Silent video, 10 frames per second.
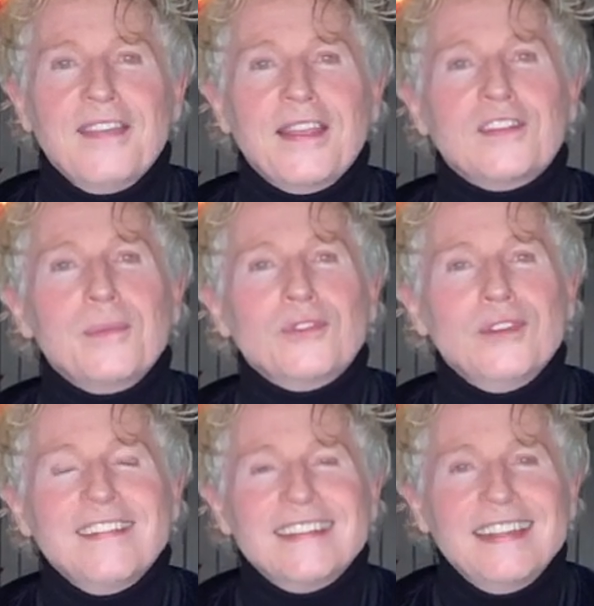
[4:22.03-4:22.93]
Thanks so much for
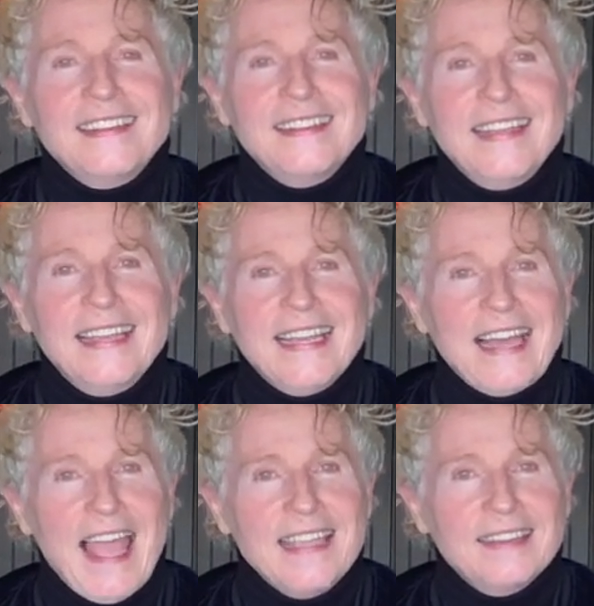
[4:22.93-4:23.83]
listening. Hit
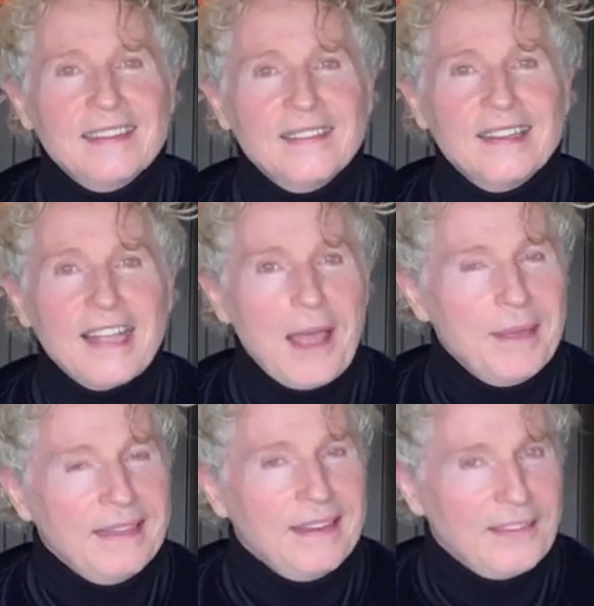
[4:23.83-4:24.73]
like,
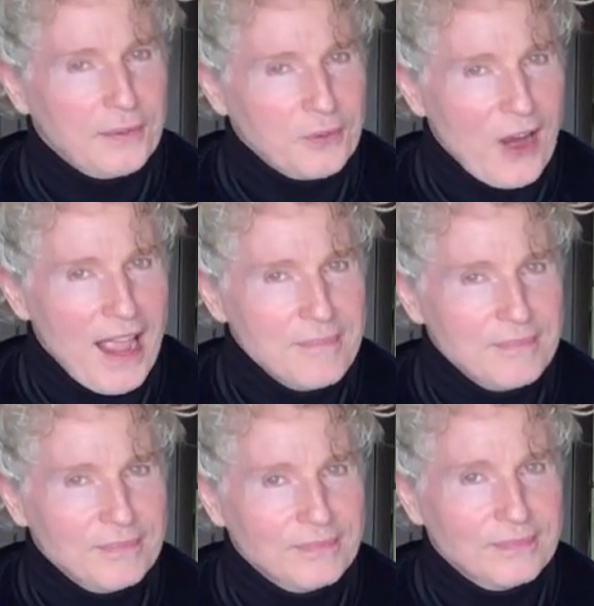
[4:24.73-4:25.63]
comment, and subscribe.
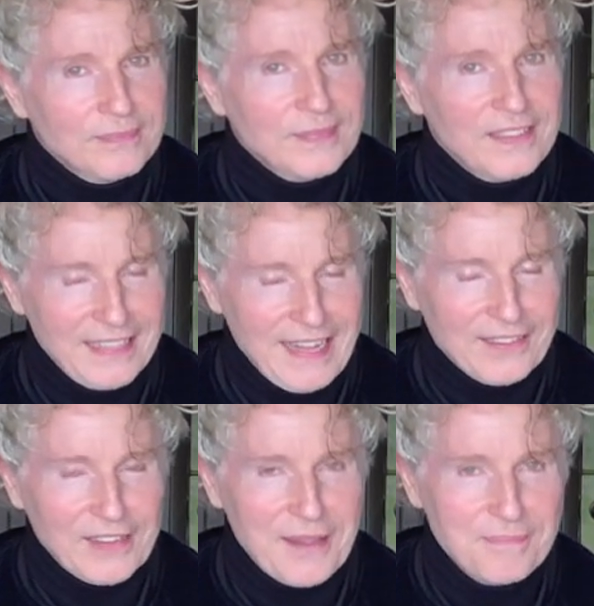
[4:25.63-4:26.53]
See you
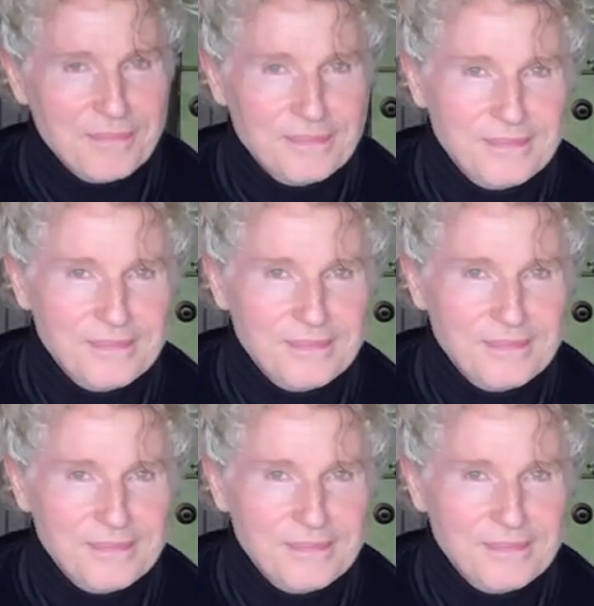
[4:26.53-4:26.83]
next time.